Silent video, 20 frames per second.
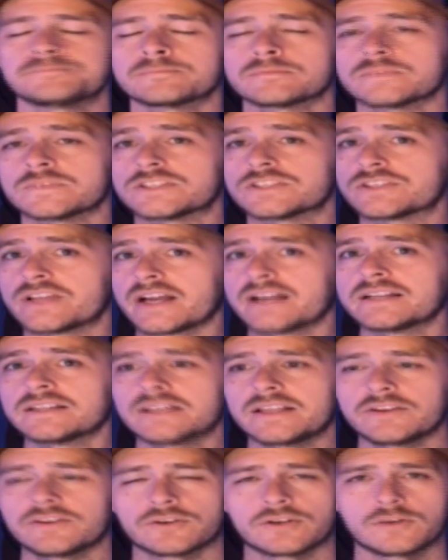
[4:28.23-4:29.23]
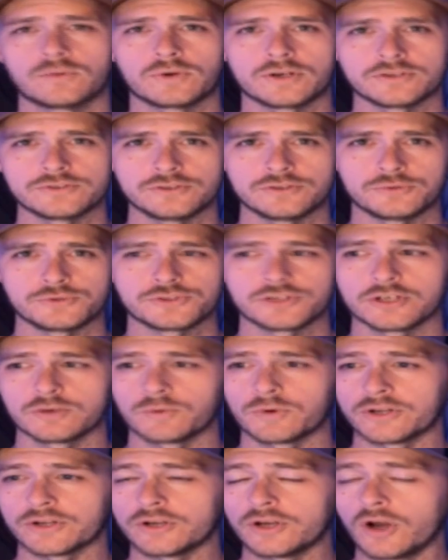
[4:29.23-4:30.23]
Second thing you're going to want to do is you're
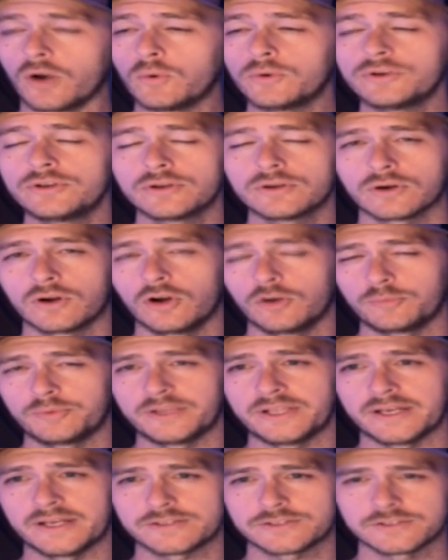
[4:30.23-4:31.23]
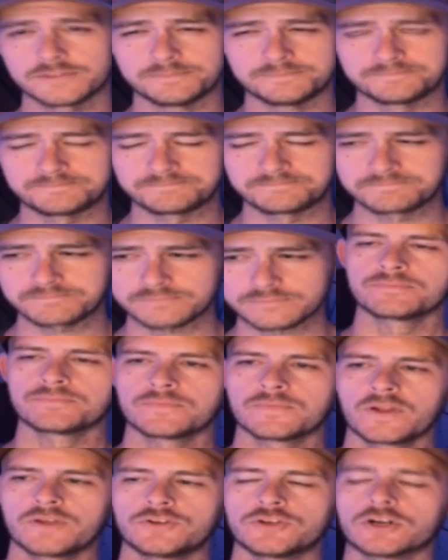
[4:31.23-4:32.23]
going to want to go into your OBS.
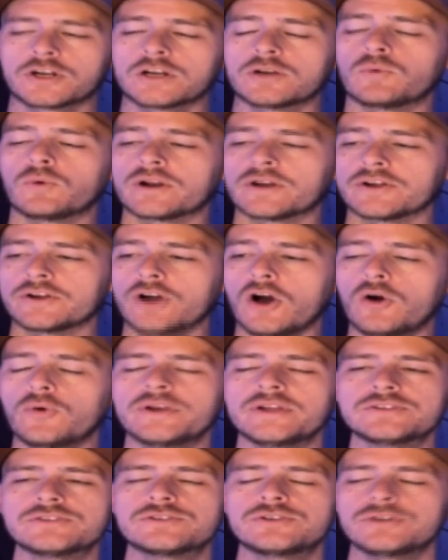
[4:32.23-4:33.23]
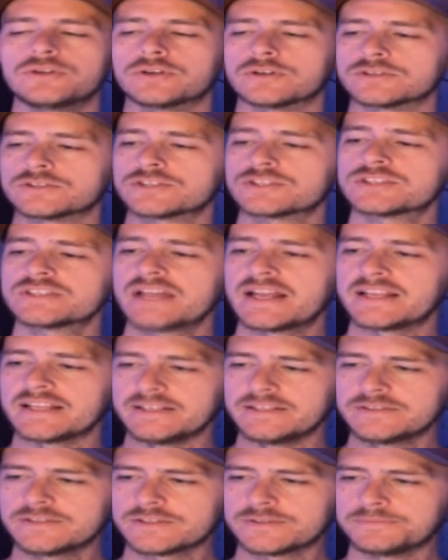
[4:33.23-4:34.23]
You're going to want to go into your
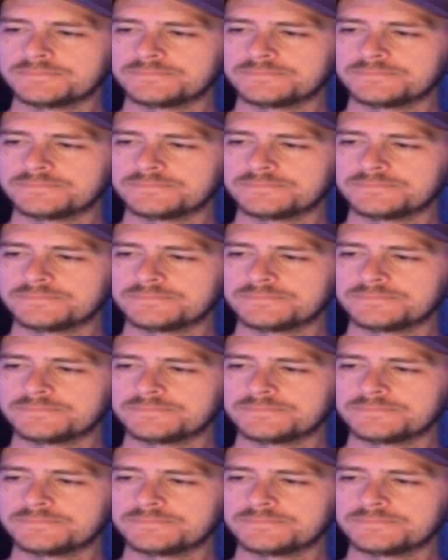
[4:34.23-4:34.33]
settings,